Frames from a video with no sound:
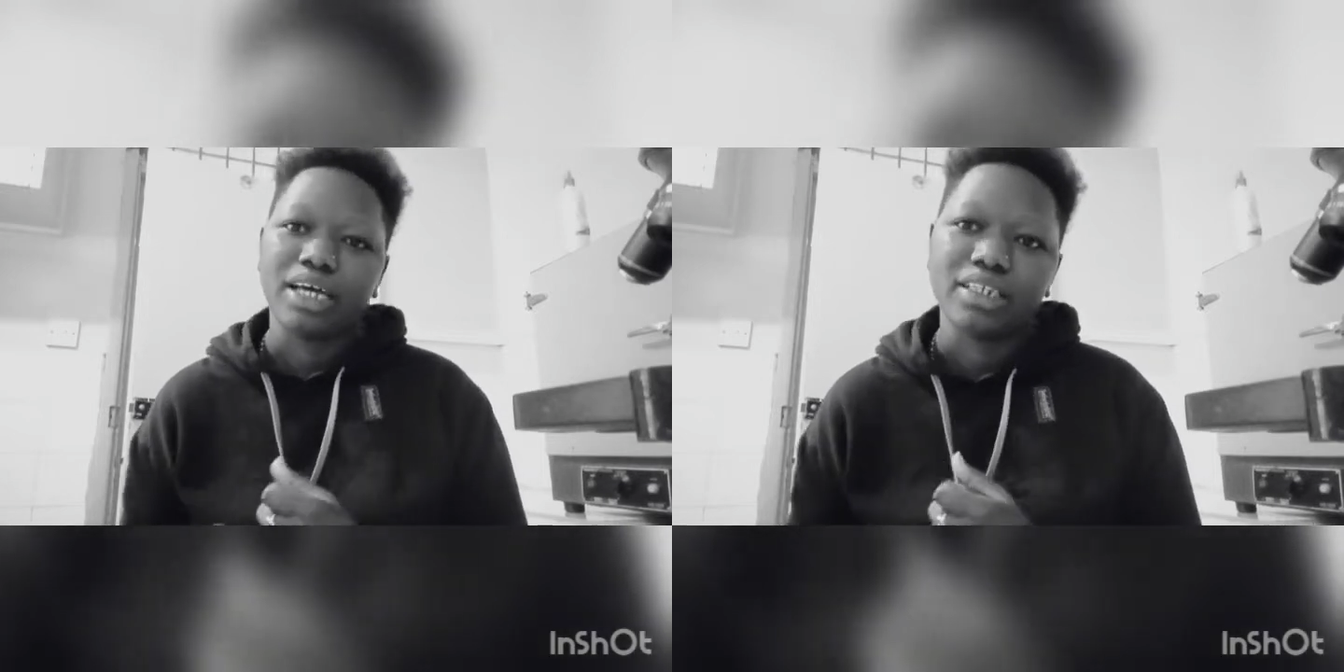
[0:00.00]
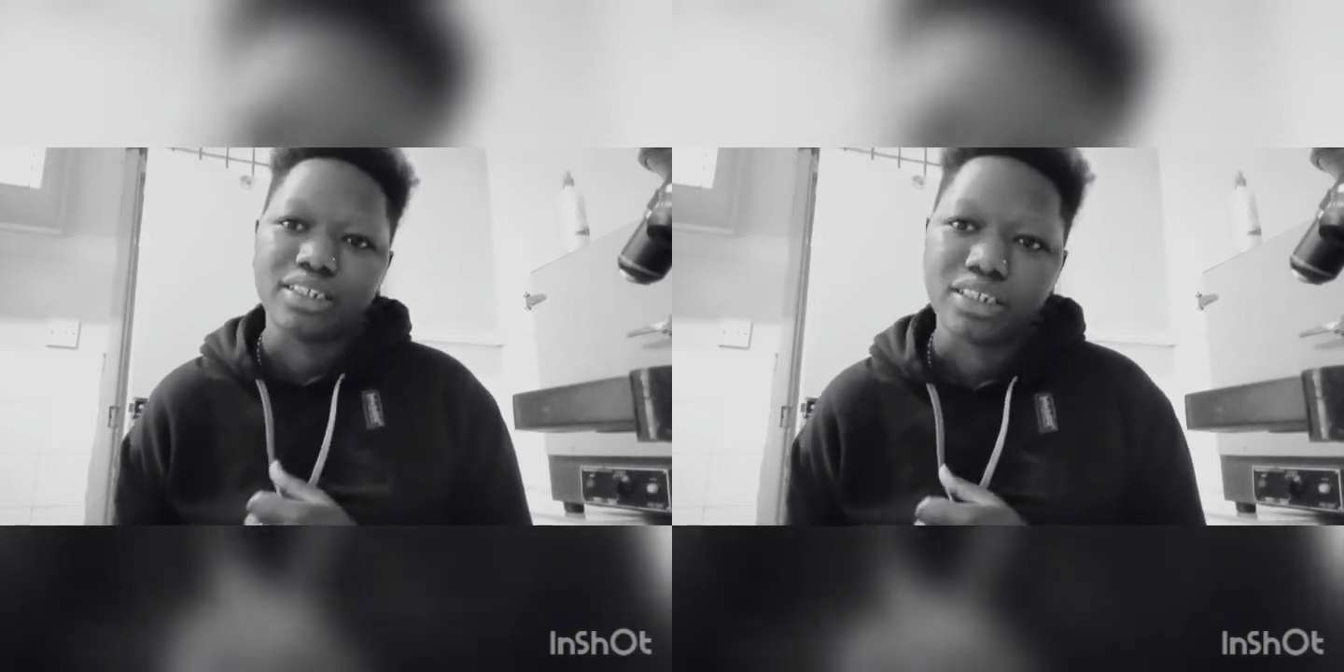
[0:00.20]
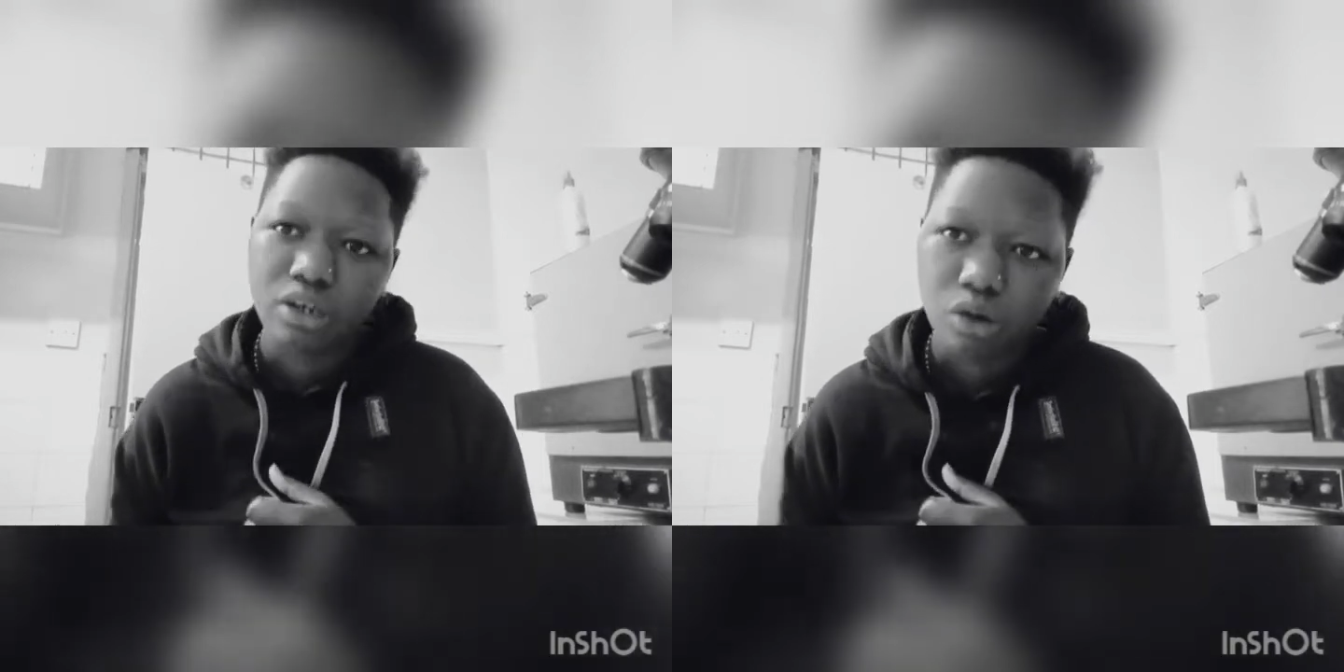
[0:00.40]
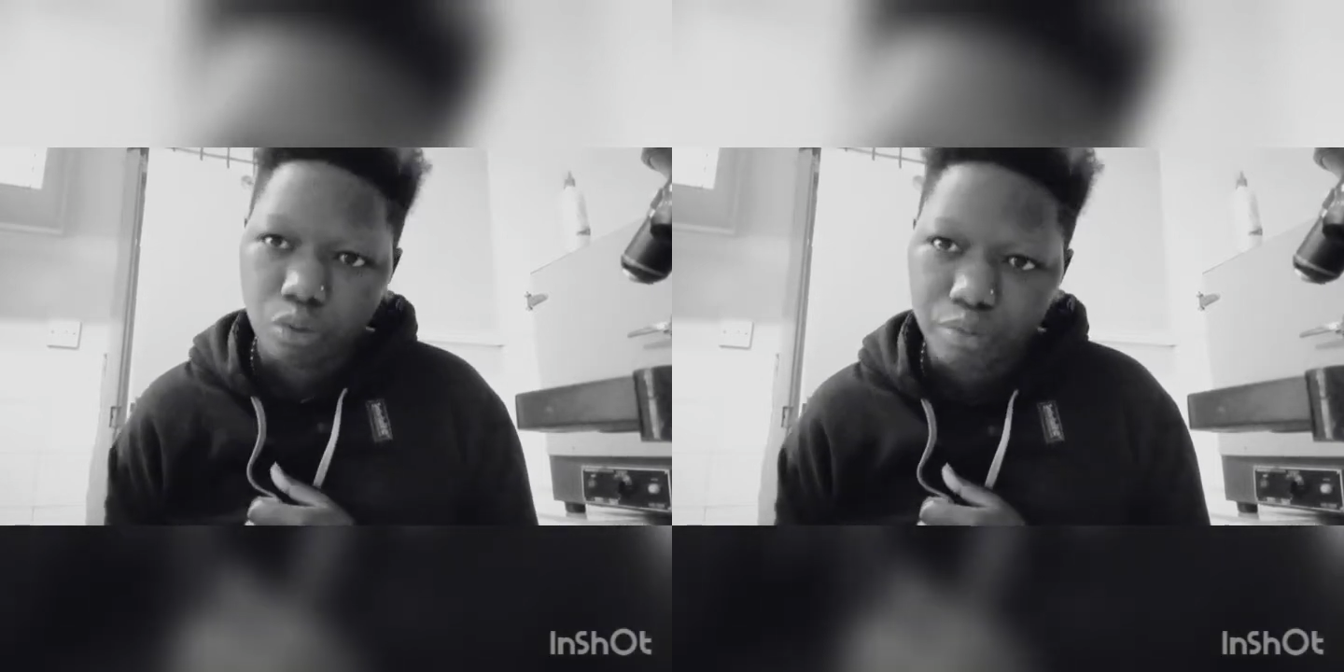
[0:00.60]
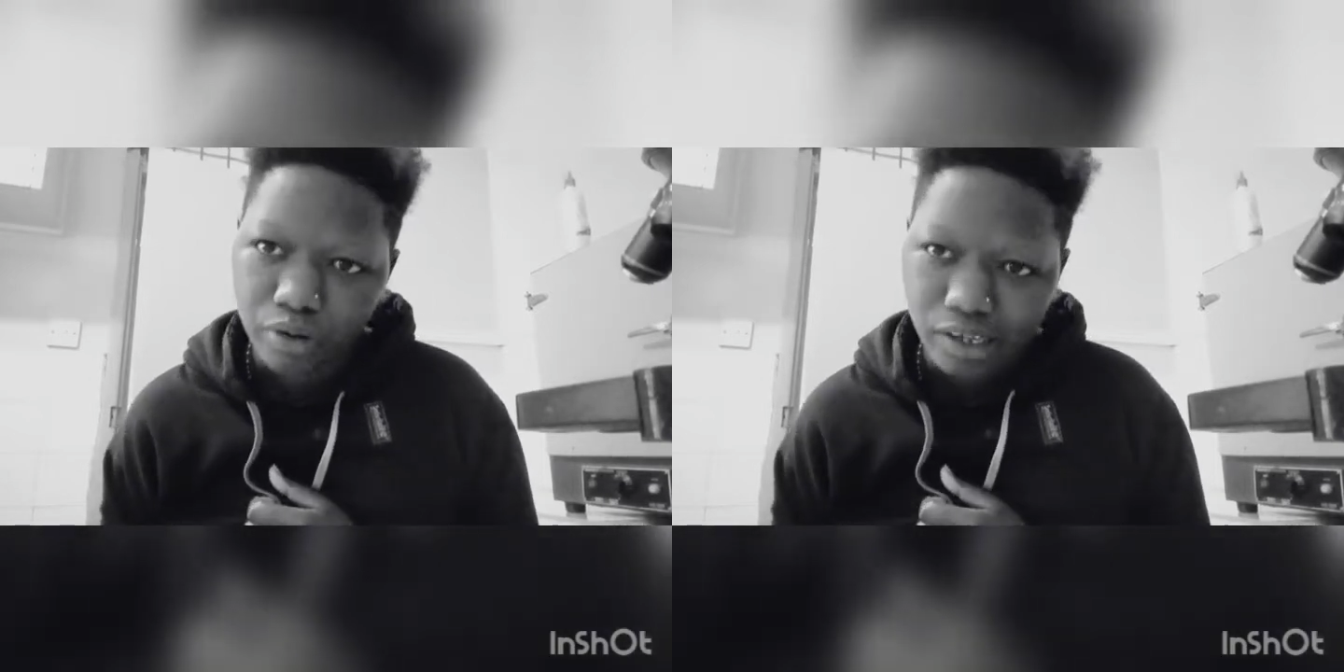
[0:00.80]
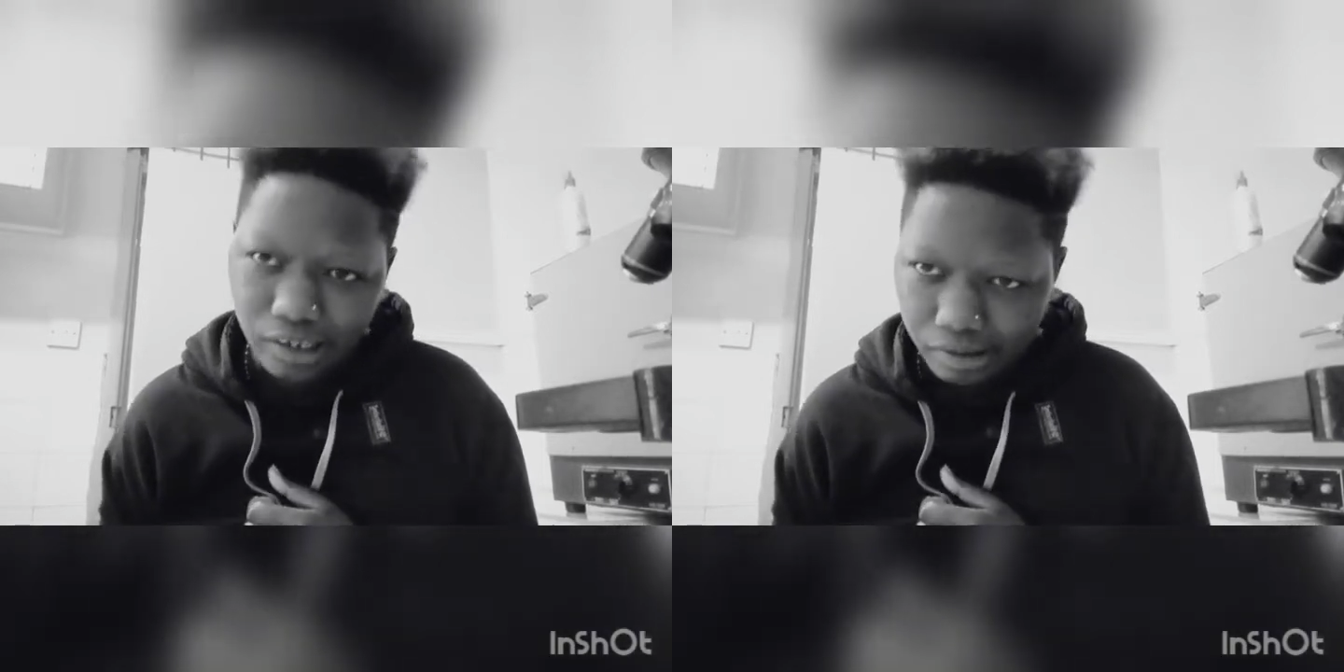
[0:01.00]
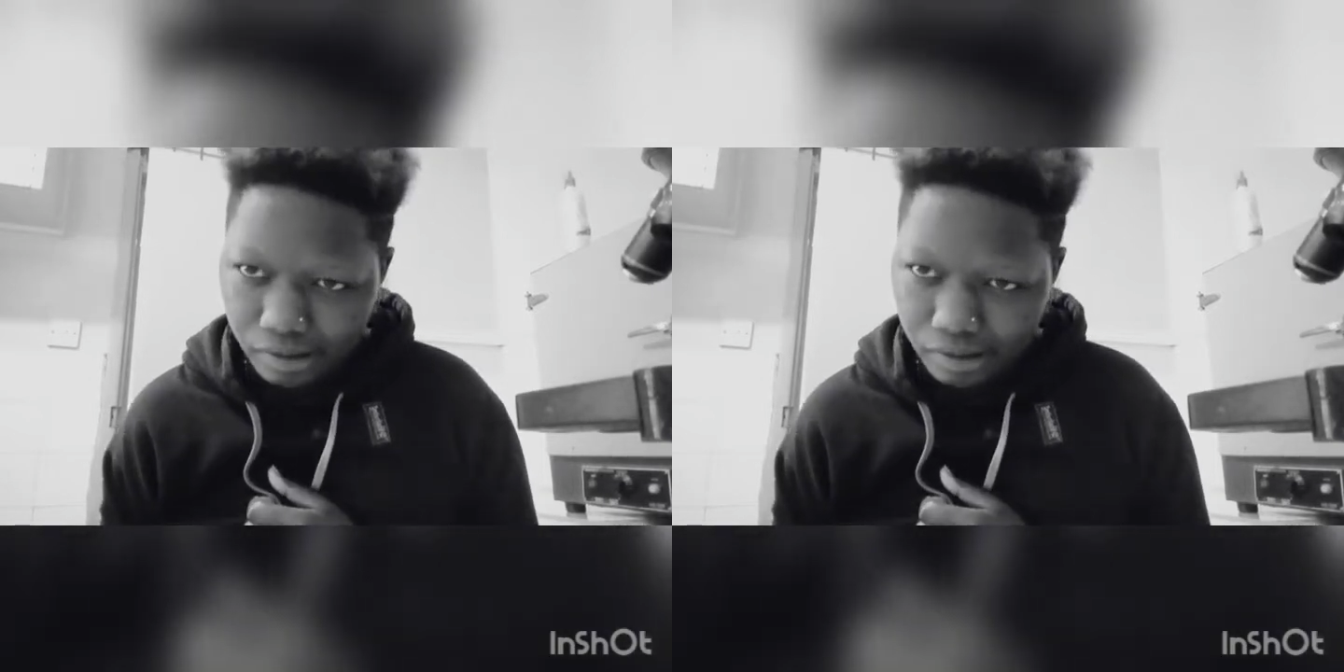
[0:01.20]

antiglobulin,